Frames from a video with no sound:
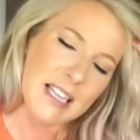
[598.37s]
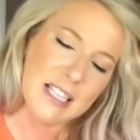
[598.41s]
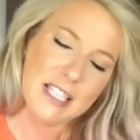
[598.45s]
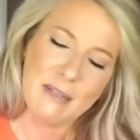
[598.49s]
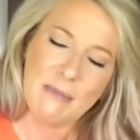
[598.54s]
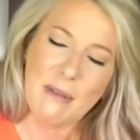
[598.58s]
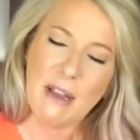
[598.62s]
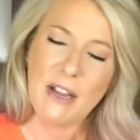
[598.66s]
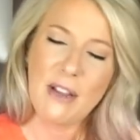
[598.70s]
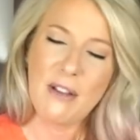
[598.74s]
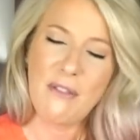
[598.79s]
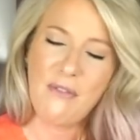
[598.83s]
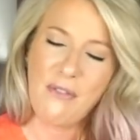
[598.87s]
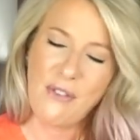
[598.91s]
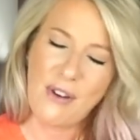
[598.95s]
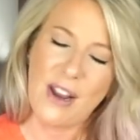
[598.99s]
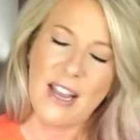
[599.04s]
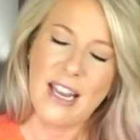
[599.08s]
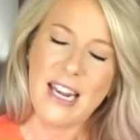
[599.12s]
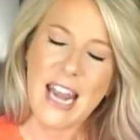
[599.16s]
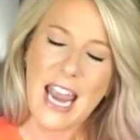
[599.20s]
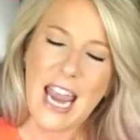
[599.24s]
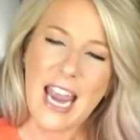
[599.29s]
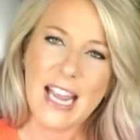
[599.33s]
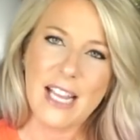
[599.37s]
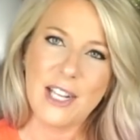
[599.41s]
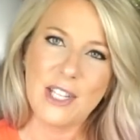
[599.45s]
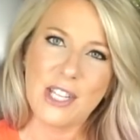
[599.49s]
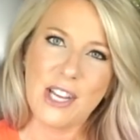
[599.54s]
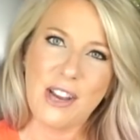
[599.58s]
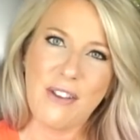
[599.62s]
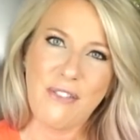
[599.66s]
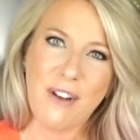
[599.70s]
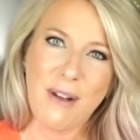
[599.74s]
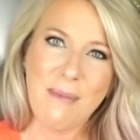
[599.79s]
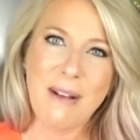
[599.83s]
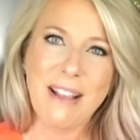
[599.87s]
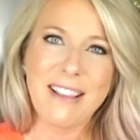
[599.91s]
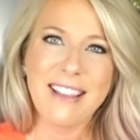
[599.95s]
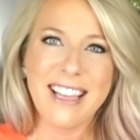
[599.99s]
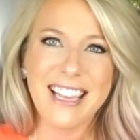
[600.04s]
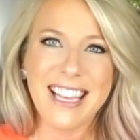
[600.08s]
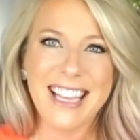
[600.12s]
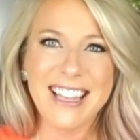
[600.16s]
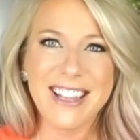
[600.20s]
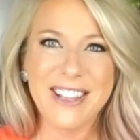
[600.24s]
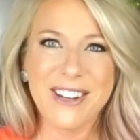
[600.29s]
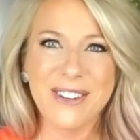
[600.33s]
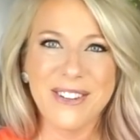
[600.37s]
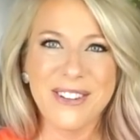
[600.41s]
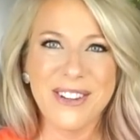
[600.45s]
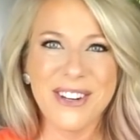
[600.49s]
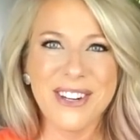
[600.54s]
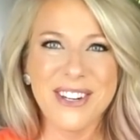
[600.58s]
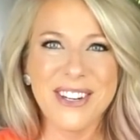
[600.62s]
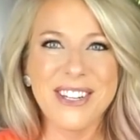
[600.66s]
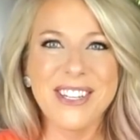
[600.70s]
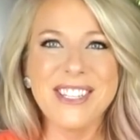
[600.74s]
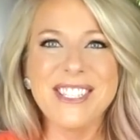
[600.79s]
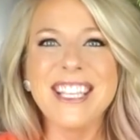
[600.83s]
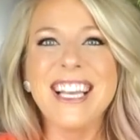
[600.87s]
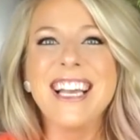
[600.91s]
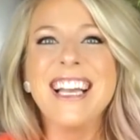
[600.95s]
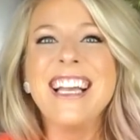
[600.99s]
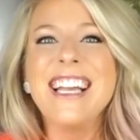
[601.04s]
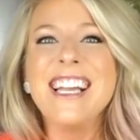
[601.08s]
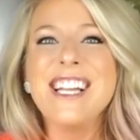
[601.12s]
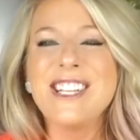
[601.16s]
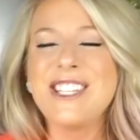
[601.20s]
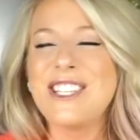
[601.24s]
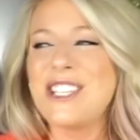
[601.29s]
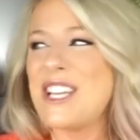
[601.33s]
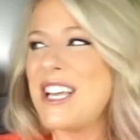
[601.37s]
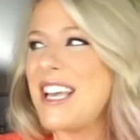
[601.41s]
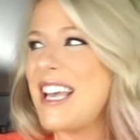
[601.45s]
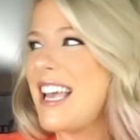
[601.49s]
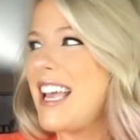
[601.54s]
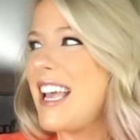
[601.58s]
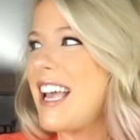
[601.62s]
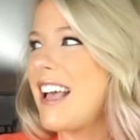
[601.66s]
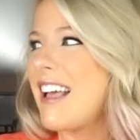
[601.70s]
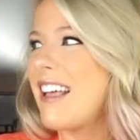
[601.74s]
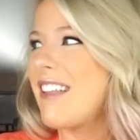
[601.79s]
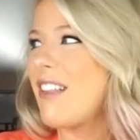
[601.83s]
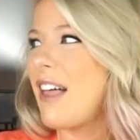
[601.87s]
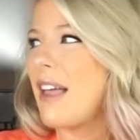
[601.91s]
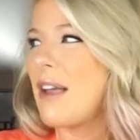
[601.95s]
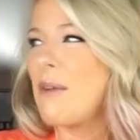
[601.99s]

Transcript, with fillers: thanks to my good friend Angie from Lucky Little Learners. She,